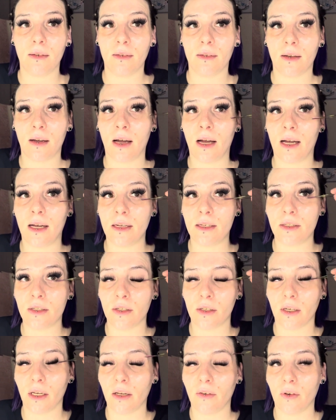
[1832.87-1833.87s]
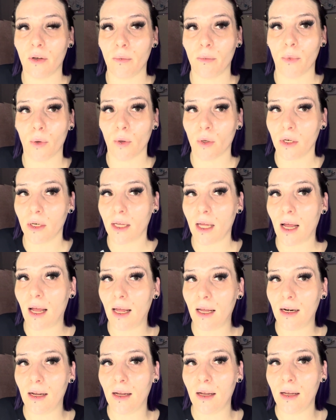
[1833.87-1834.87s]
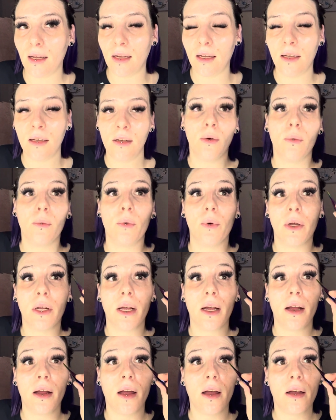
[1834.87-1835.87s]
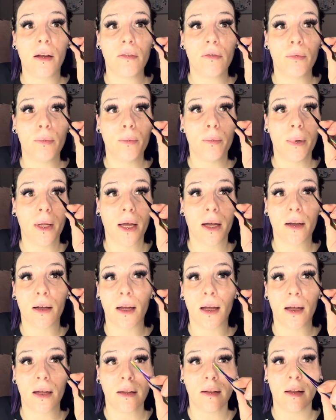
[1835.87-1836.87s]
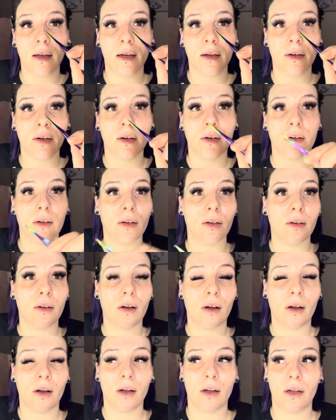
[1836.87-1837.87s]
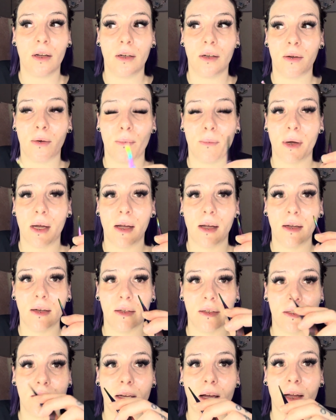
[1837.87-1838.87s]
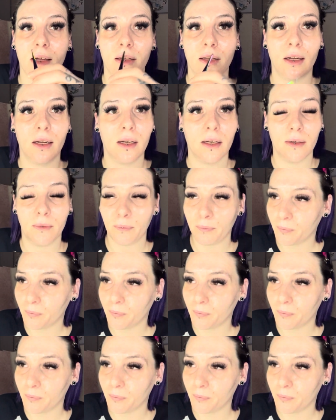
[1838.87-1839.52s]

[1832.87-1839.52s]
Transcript: eyes look even more cat eye when I have black eyeliner on my tight line.